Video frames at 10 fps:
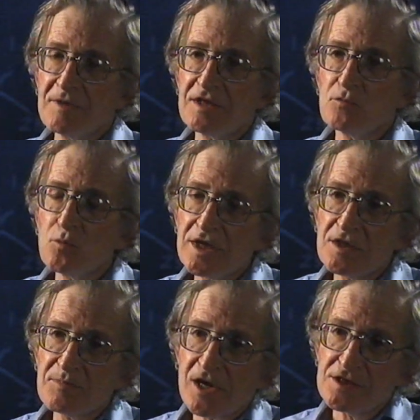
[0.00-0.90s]
I mean,
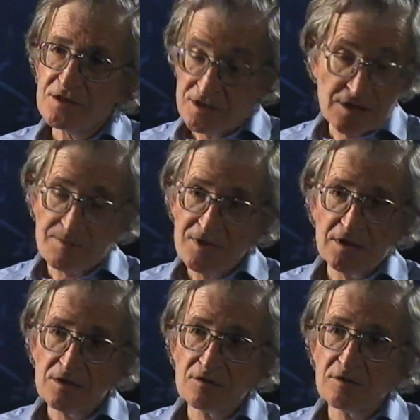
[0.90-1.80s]
when the press, the same
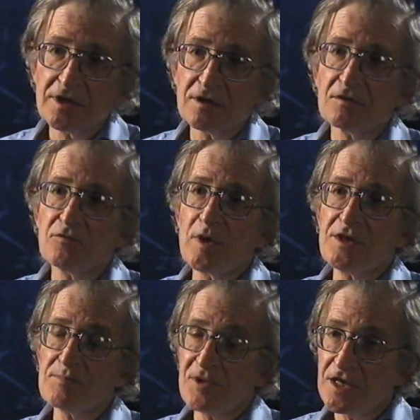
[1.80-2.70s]
thing is true here.
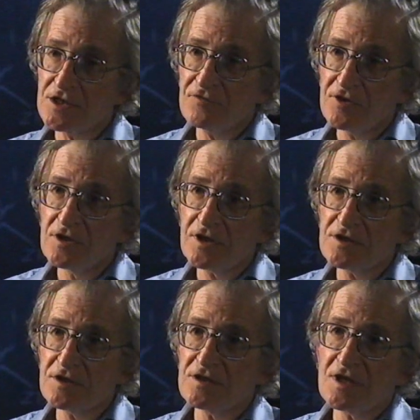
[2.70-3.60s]
When the press
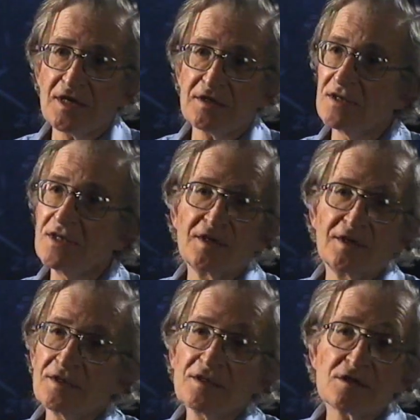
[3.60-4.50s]
focuses on
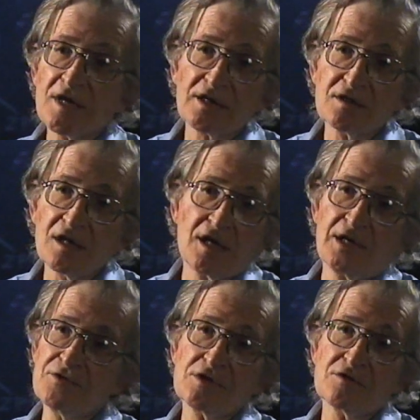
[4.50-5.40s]
the sex
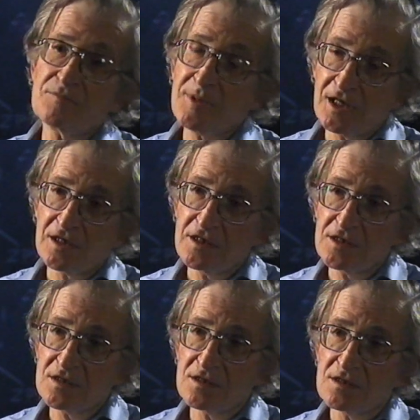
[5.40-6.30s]
lives of
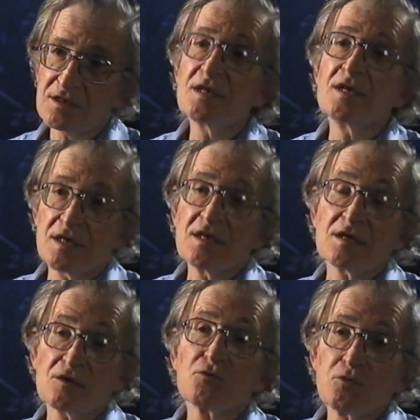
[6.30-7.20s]
politicians,
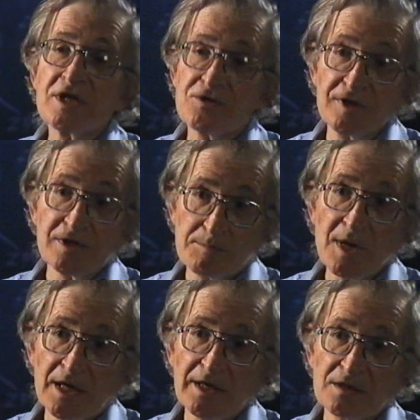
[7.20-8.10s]
reach for
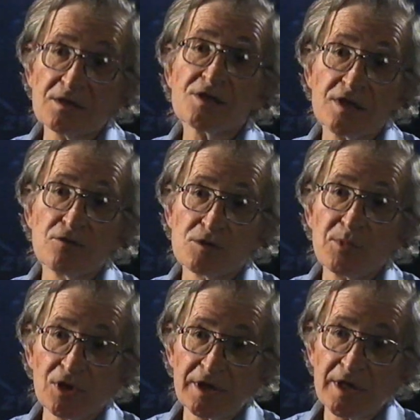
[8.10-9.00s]
your pocket and see
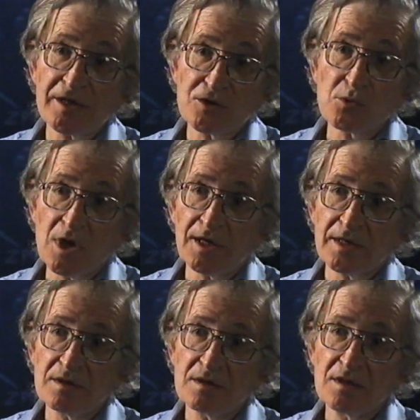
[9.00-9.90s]
who's pulling out your
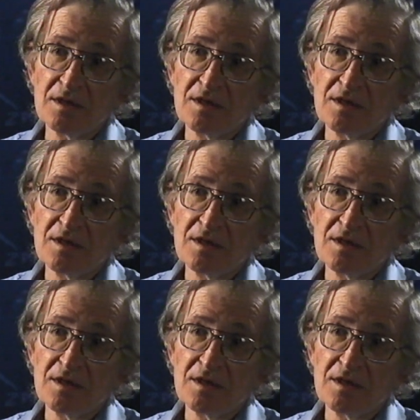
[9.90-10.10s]
wallet.